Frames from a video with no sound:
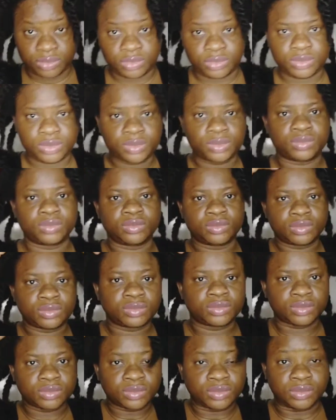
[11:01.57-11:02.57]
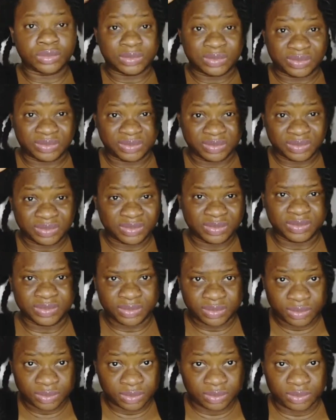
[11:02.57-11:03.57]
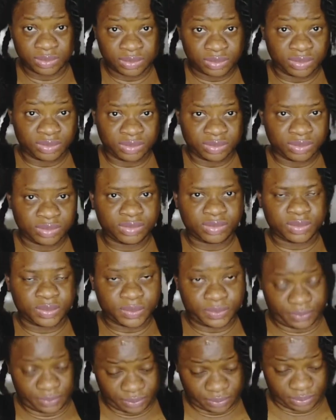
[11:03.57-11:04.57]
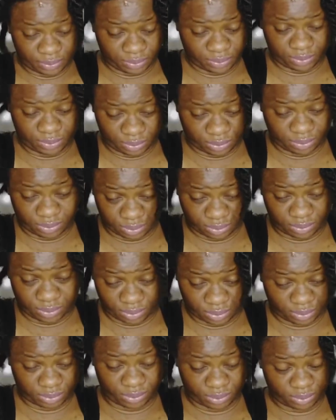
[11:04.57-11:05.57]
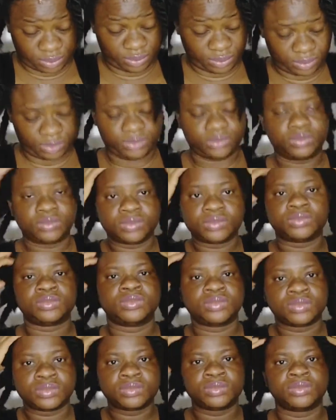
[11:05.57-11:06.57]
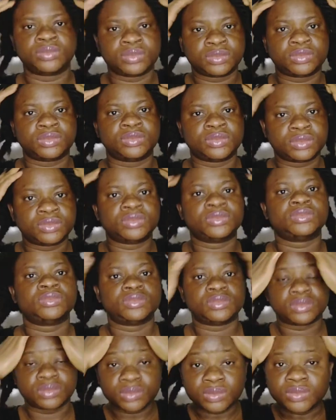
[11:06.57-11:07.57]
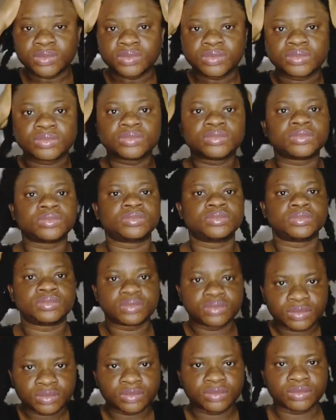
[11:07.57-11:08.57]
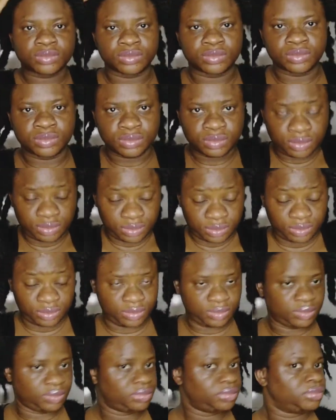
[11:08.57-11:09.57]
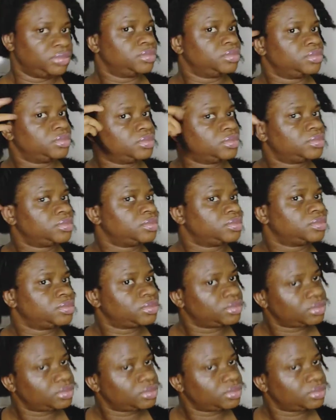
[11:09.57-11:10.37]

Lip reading: how it's going to be on my hair. So the next day my hair still feel really fine, well, and also soft to